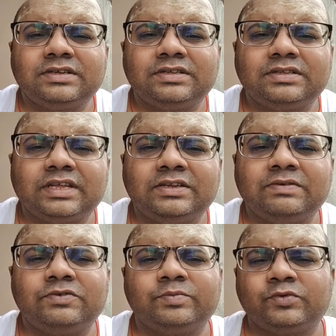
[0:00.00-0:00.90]
Then you have
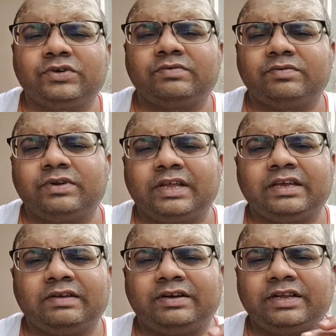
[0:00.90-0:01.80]
to put, like I
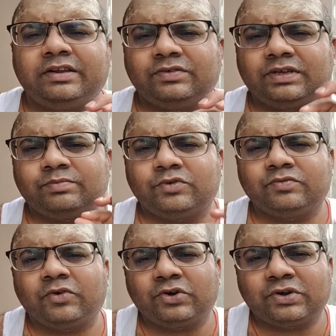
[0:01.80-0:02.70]
will tell you, that
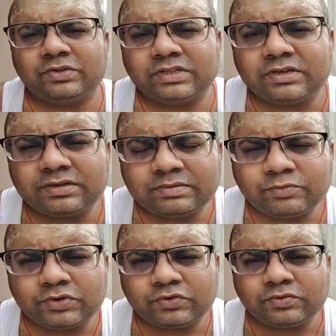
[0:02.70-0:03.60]

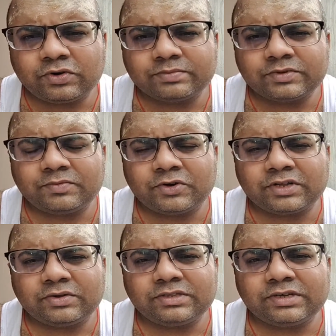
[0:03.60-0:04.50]
put 2 drops of water
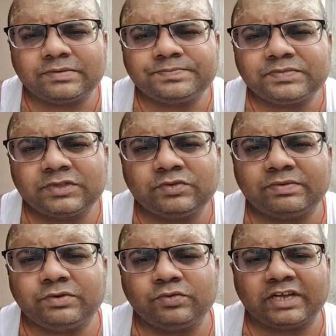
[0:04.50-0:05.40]
on the, you have to
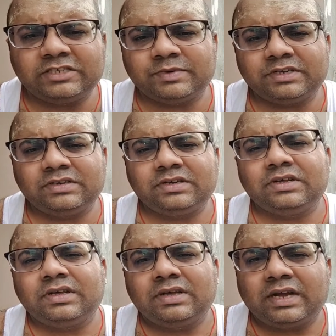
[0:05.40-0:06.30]
do achman,
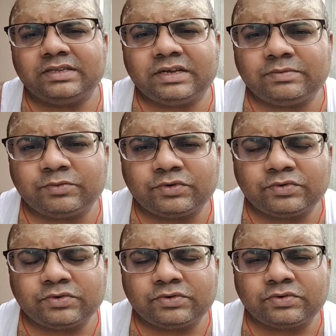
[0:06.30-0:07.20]
and then put
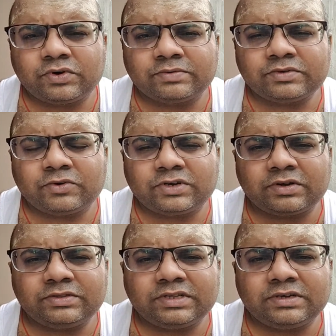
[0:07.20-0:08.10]
two drops of water
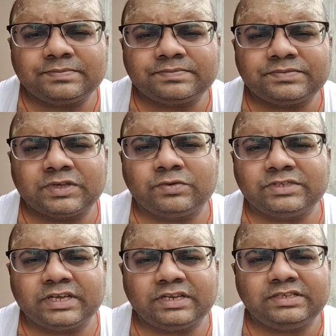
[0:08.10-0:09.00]
on the
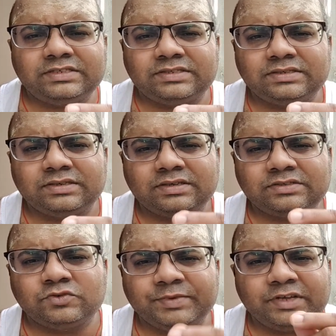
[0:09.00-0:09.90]
rosaries
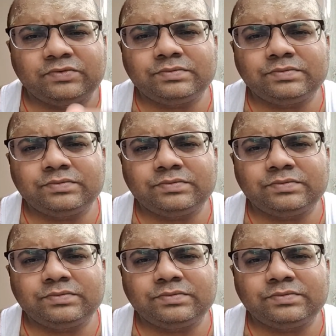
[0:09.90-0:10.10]
sumeru.